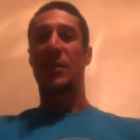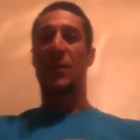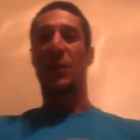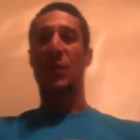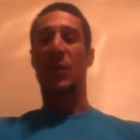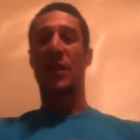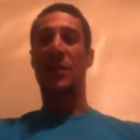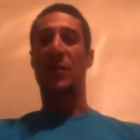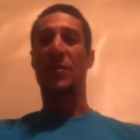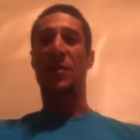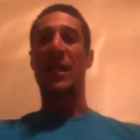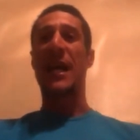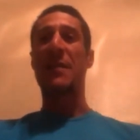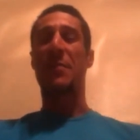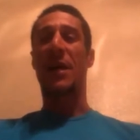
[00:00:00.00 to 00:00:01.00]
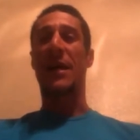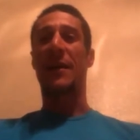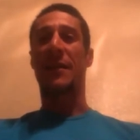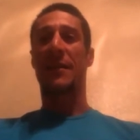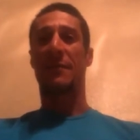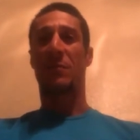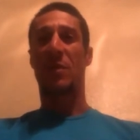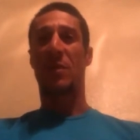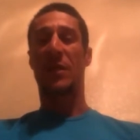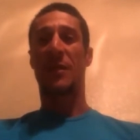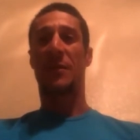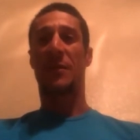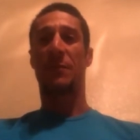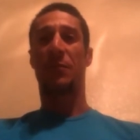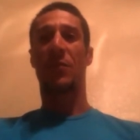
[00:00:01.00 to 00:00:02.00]
get some time back.
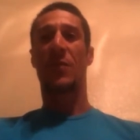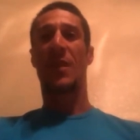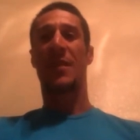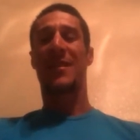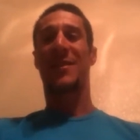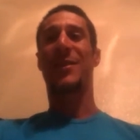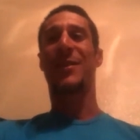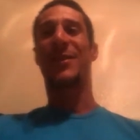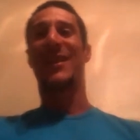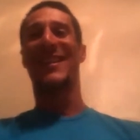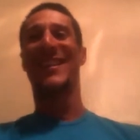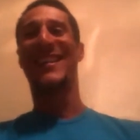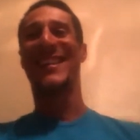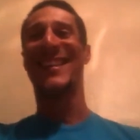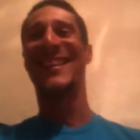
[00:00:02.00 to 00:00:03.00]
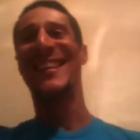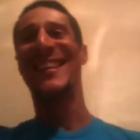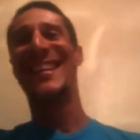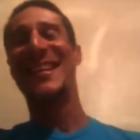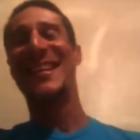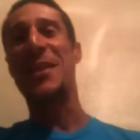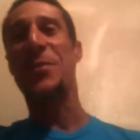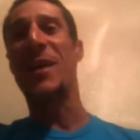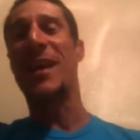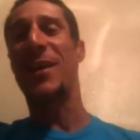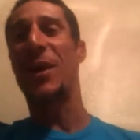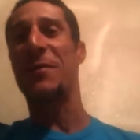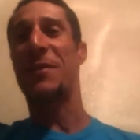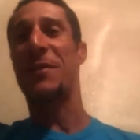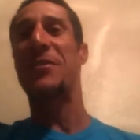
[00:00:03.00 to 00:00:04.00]
So that's why I
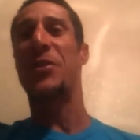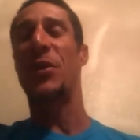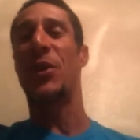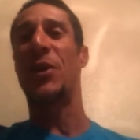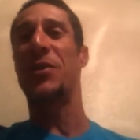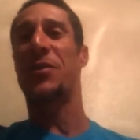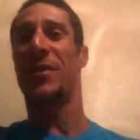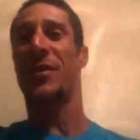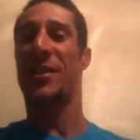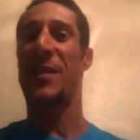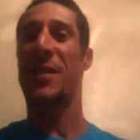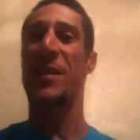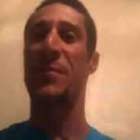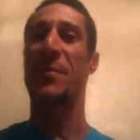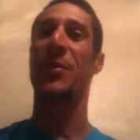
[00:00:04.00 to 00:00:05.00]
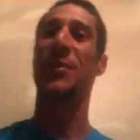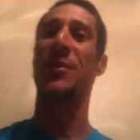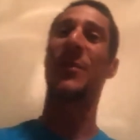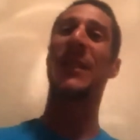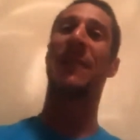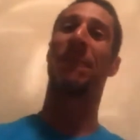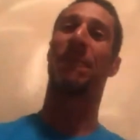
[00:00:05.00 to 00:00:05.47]
love St. George 70.3.